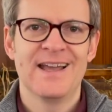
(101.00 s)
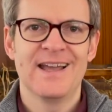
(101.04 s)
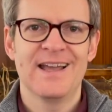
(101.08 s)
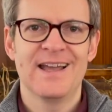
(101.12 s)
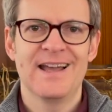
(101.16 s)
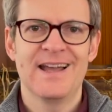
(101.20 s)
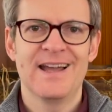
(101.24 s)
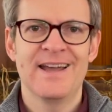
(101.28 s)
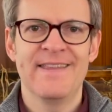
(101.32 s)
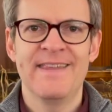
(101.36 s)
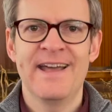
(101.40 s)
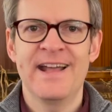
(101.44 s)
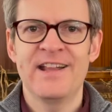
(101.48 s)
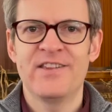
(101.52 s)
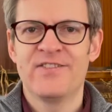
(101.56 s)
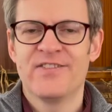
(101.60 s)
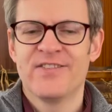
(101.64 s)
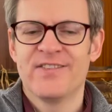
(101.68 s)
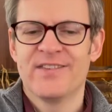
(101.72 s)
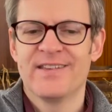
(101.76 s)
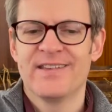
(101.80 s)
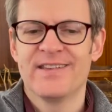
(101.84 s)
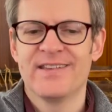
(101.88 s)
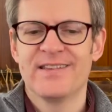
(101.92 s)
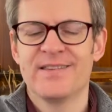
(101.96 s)
And that's
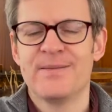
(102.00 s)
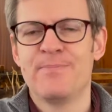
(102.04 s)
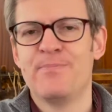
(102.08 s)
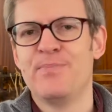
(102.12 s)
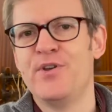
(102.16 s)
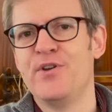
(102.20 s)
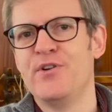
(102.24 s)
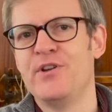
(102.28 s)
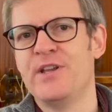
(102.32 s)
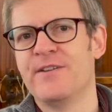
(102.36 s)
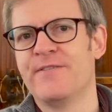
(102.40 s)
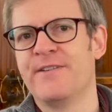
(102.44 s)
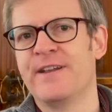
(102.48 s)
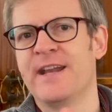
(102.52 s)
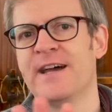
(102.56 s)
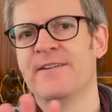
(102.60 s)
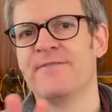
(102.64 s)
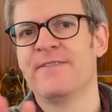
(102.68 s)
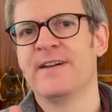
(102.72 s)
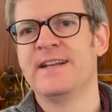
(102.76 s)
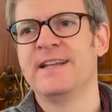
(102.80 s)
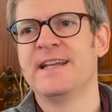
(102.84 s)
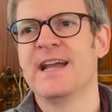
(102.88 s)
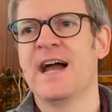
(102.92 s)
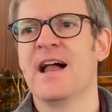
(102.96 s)
the beauty of an
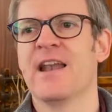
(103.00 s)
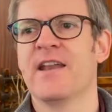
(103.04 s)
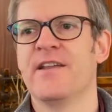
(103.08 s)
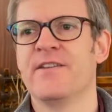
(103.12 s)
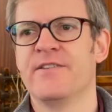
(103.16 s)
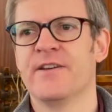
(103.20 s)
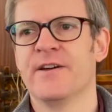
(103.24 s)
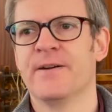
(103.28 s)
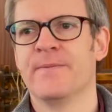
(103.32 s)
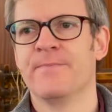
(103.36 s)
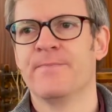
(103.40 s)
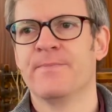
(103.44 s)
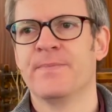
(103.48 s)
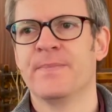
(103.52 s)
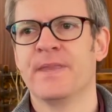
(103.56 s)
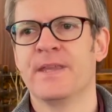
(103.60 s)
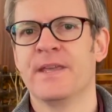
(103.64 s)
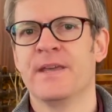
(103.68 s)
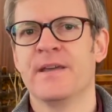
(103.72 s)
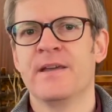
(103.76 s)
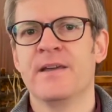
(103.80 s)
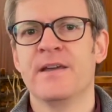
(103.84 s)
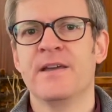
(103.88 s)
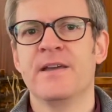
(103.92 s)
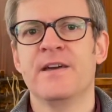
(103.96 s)
Advent calendar.
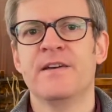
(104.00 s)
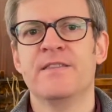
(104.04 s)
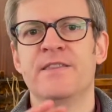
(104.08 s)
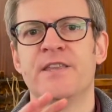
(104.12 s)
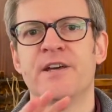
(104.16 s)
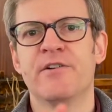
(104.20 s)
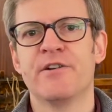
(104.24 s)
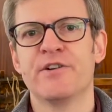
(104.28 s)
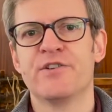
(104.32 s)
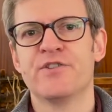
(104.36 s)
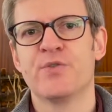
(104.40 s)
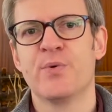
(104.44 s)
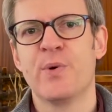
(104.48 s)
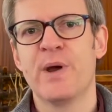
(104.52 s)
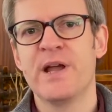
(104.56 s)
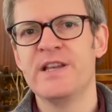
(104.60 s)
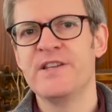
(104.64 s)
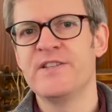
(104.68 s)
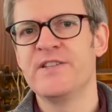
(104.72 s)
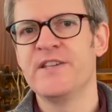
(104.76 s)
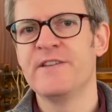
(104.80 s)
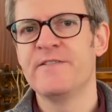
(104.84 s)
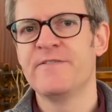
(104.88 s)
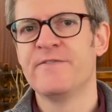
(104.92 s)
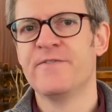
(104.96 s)
There are
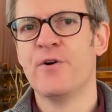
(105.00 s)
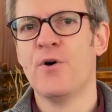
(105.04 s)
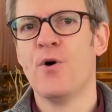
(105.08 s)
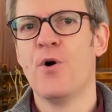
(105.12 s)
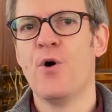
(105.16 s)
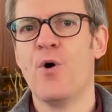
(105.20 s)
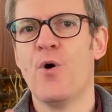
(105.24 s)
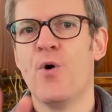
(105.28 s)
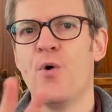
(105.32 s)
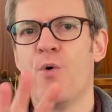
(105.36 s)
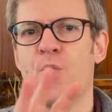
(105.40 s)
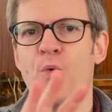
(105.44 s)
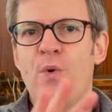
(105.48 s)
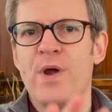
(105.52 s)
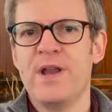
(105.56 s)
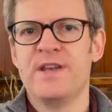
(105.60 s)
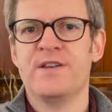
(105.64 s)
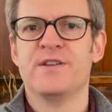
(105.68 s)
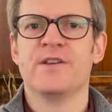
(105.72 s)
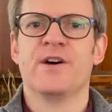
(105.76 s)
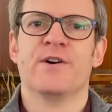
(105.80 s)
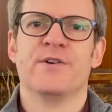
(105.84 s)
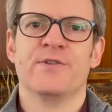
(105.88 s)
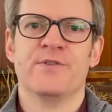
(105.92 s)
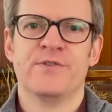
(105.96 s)
24
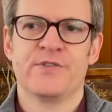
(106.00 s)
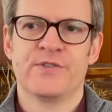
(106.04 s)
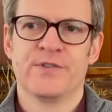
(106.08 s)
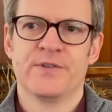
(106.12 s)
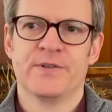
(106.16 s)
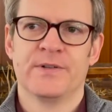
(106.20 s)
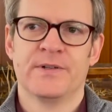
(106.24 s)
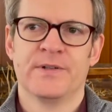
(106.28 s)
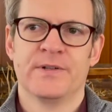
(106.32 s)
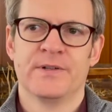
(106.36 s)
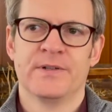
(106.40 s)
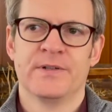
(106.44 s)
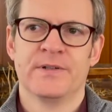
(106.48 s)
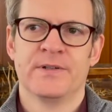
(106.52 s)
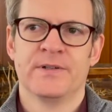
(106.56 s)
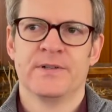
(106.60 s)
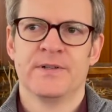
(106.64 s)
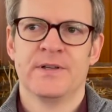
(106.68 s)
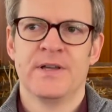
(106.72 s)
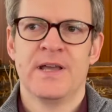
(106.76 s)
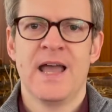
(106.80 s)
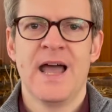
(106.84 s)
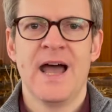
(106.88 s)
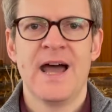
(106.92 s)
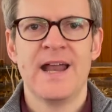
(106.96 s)
windows,
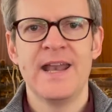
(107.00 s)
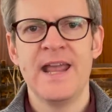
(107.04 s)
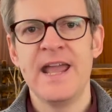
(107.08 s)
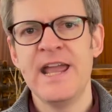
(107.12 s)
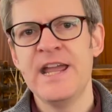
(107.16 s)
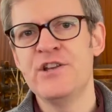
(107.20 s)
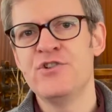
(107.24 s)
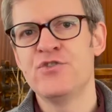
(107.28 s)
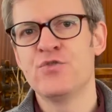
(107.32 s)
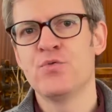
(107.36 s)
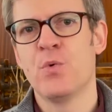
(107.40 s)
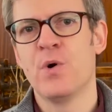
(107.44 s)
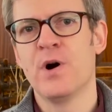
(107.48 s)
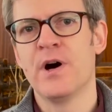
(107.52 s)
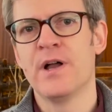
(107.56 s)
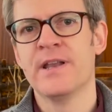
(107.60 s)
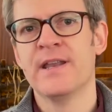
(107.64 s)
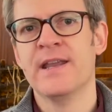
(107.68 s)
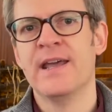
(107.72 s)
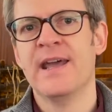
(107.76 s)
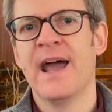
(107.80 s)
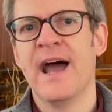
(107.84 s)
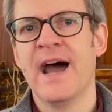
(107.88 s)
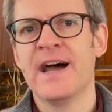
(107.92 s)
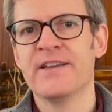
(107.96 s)
and each one
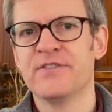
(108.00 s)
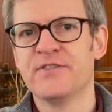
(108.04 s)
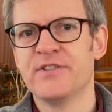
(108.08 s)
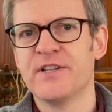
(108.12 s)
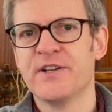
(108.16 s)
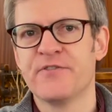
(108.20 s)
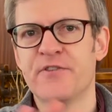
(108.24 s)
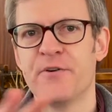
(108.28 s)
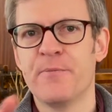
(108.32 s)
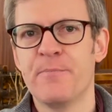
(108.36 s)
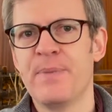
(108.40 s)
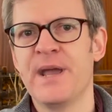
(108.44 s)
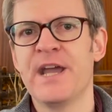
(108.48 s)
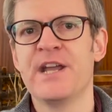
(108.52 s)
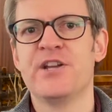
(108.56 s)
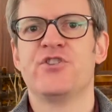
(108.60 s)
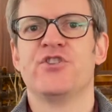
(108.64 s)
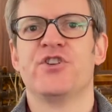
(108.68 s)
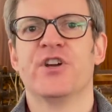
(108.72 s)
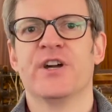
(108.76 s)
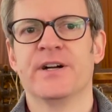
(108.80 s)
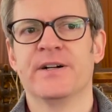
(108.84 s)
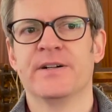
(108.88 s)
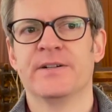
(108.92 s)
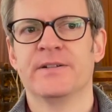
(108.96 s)
has a different
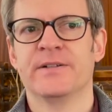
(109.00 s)
picture.